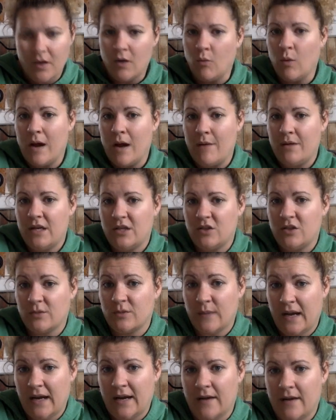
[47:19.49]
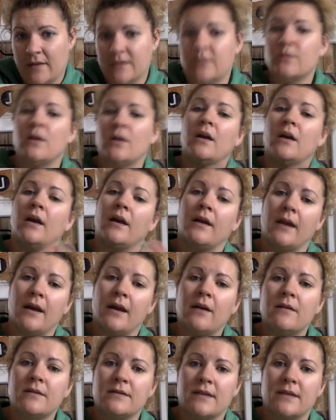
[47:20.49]
Why would he choose my house? And
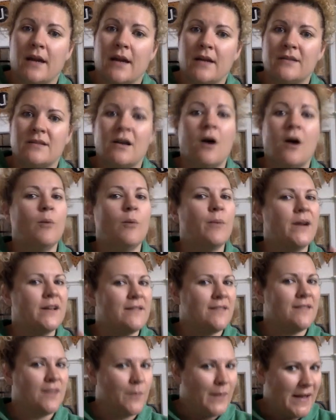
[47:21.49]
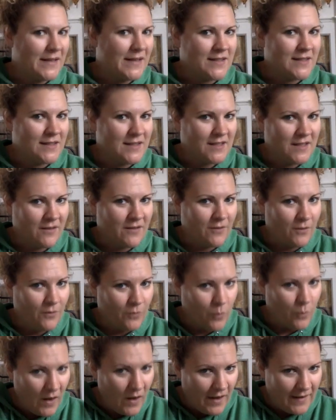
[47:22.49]
Hale says, oh, but it's the best that the devil
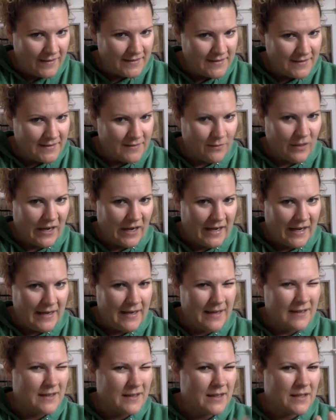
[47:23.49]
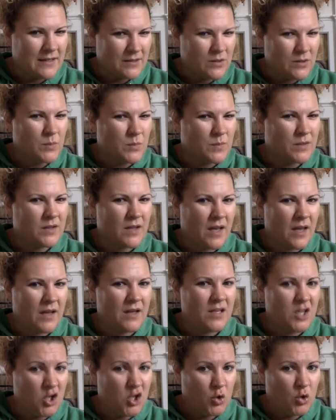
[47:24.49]
wants, right? And he assumes that
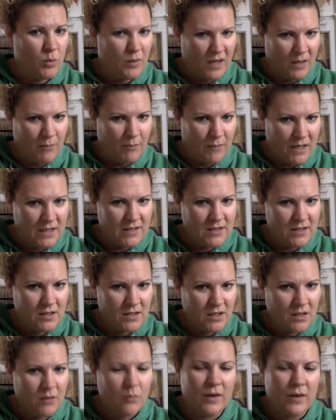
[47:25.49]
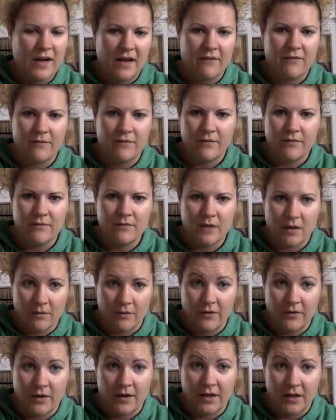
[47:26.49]
you, being a minister, would have a
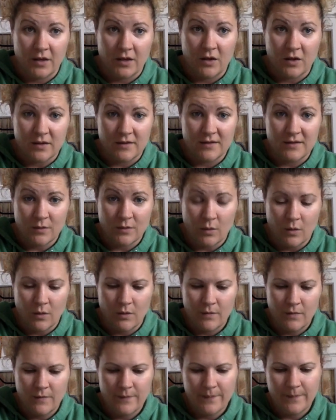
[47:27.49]
very good soul.